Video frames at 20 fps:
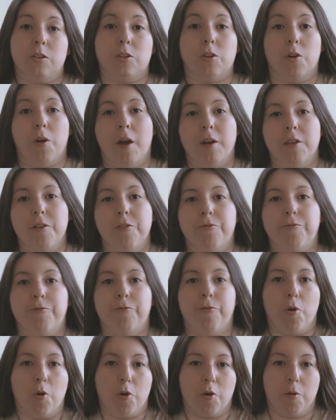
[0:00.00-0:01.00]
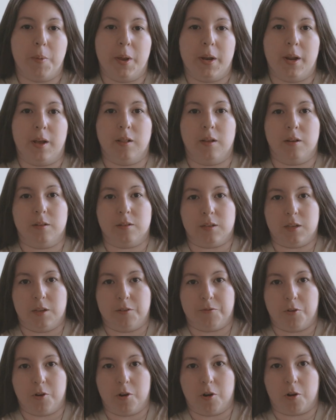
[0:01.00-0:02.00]
So how do you form an
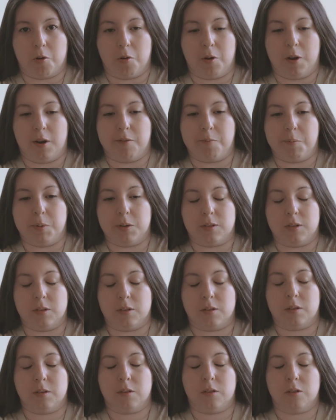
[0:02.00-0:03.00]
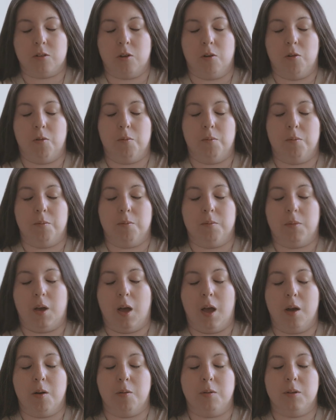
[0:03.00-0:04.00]
LLC for your creative business? So
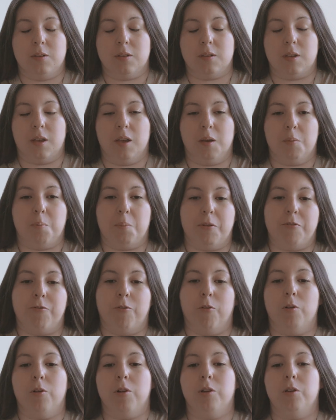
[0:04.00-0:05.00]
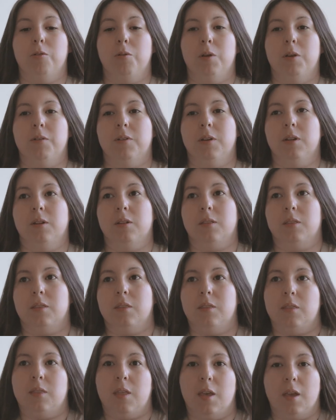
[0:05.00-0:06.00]
I would say before you even
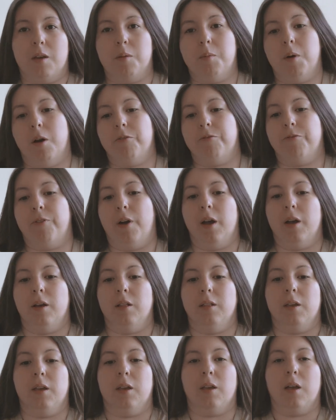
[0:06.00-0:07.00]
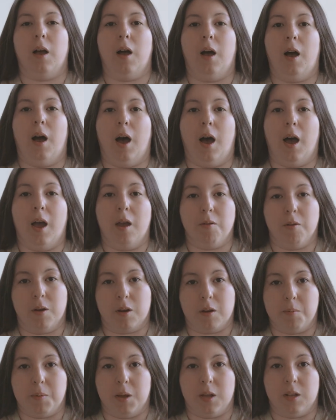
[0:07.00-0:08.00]
think about filing, I
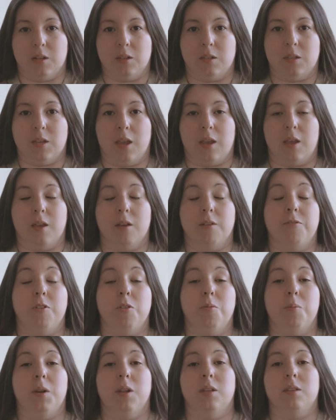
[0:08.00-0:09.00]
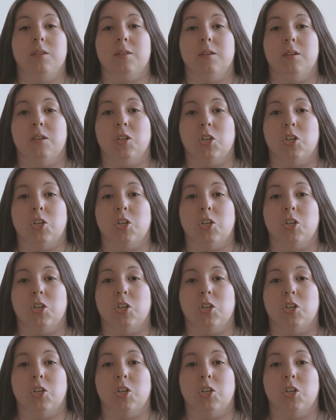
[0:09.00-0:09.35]
recommend taking a few minutes to